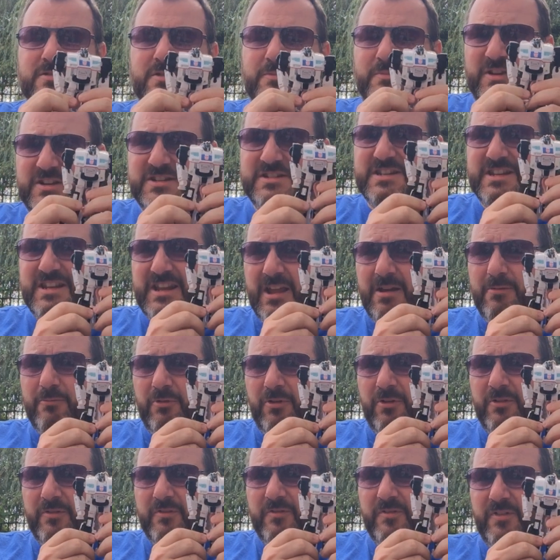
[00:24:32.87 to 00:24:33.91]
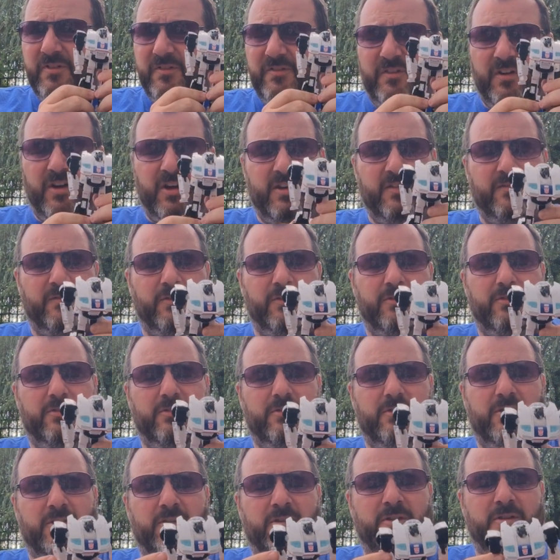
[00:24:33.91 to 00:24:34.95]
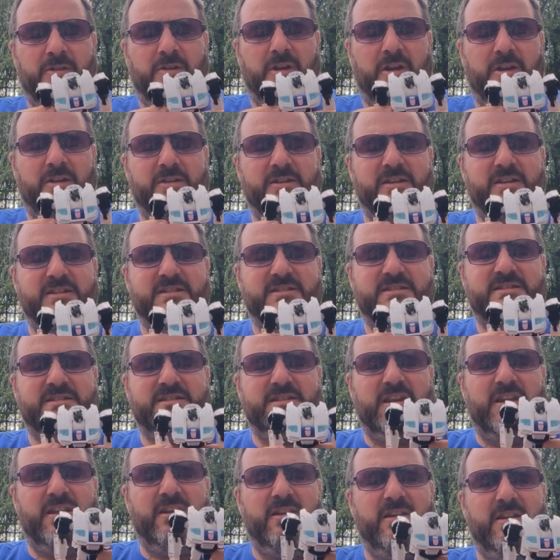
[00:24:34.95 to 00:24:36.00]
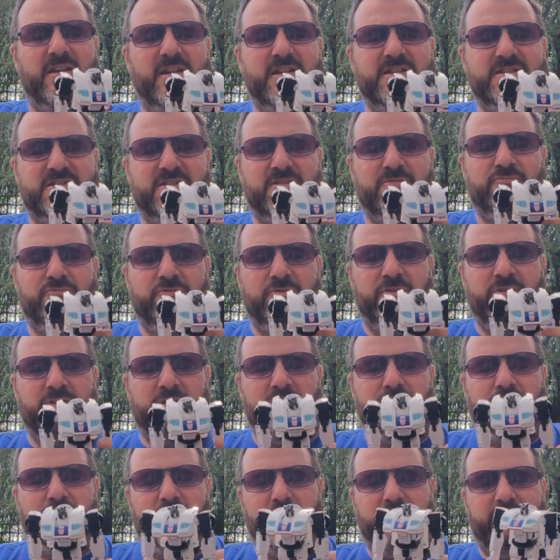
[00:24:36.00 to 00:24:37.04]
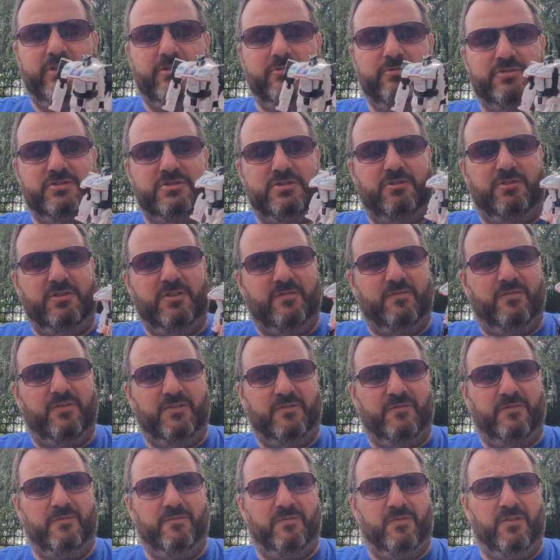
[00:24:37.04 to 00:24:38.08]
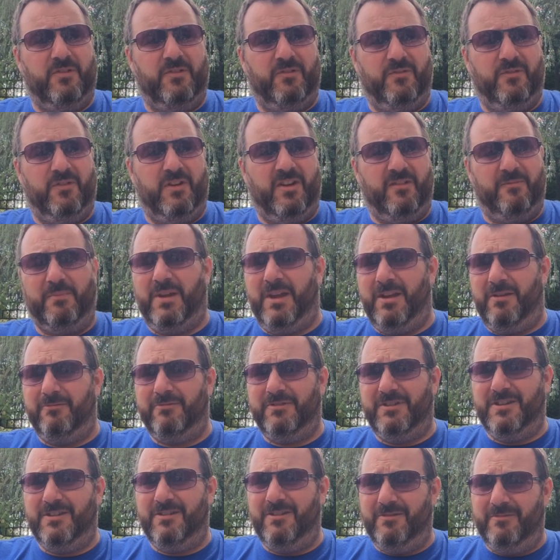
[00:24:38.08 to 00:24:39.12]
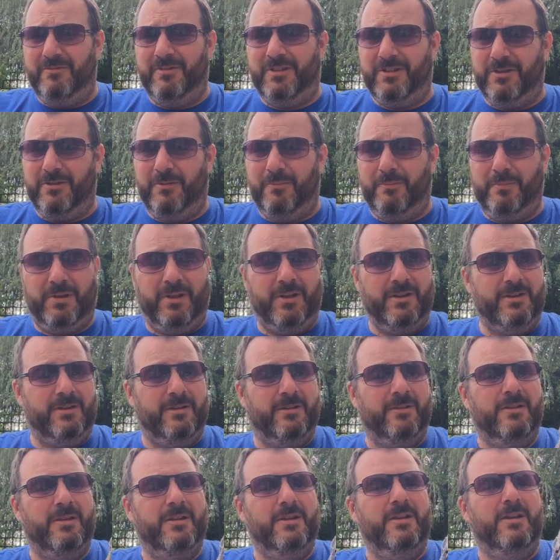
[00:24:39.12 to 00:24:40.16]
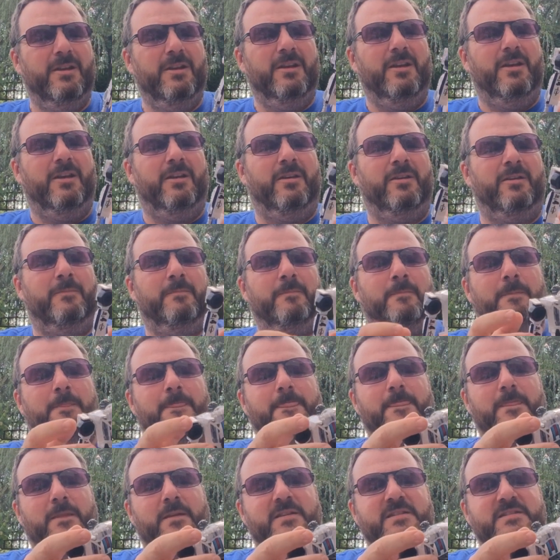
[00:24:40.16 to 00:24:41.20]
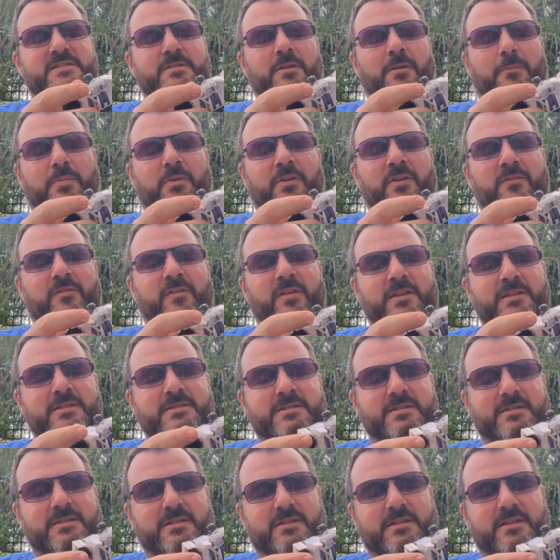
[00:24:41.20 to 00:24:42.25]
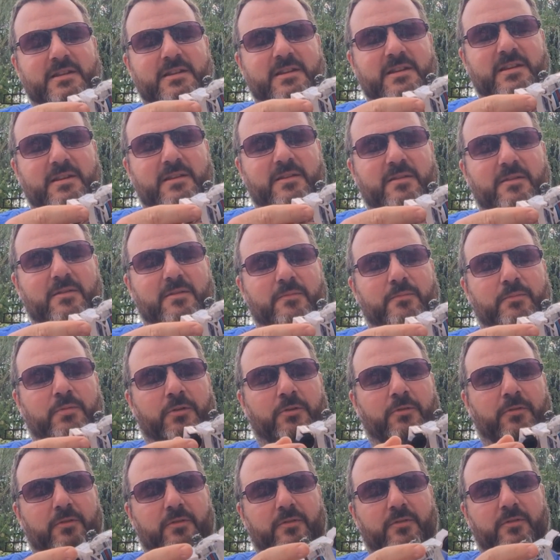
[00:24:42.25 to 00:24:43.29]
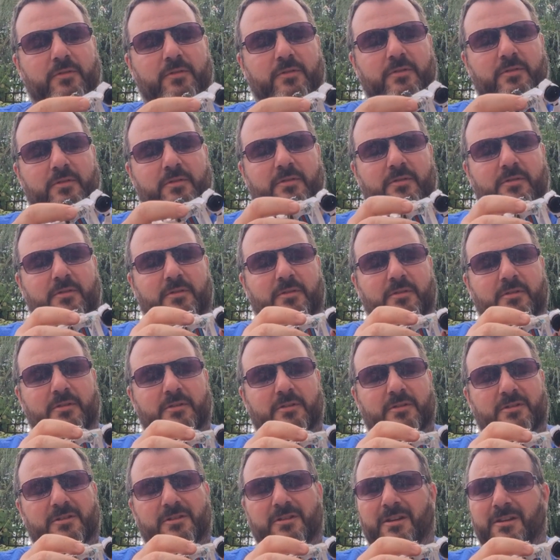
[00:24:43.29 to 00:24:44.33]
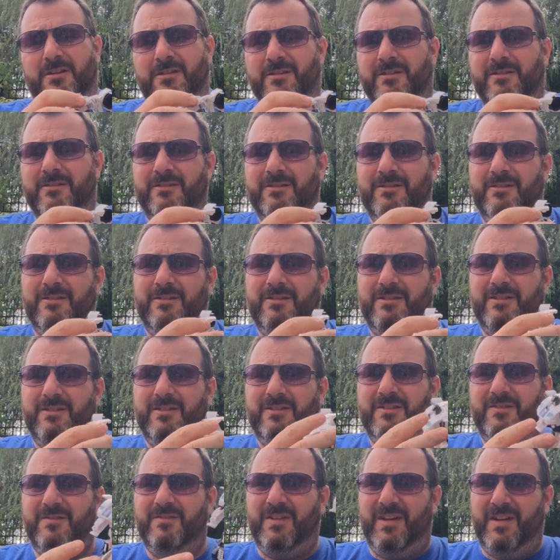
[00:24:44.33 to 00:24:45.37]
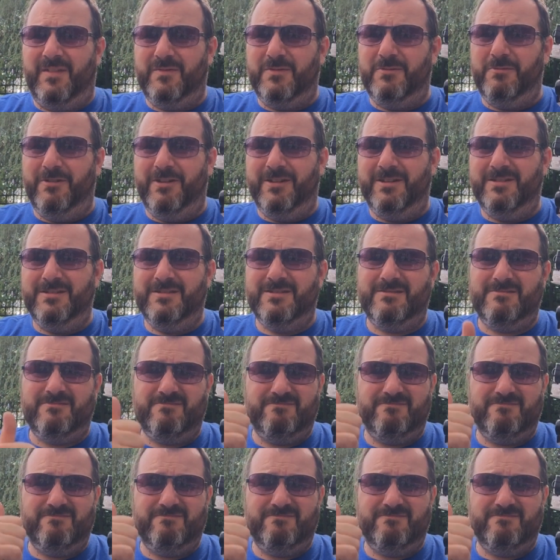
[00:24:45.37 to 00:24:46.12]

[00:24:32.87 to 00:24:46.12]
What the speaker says: so I managed to get one for a £5, and it's a really, really good toy for a £5. You can't really complain. It's not perfect, but yeah, £5,